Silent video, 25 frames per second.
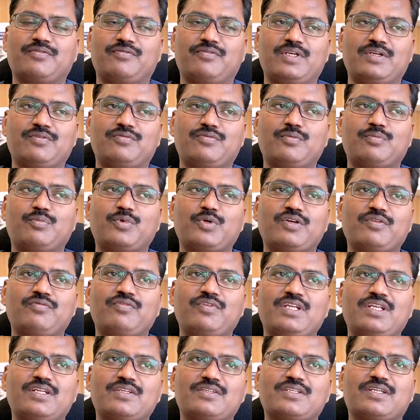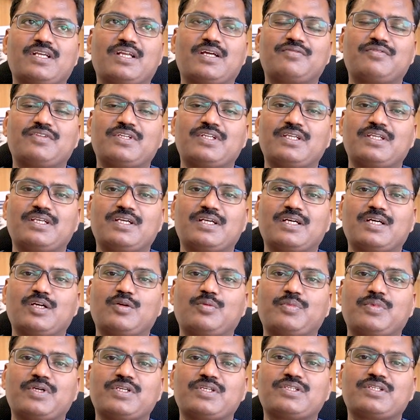if you put a venous graft in a
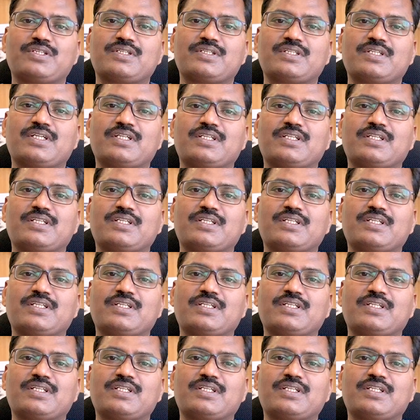younger patient,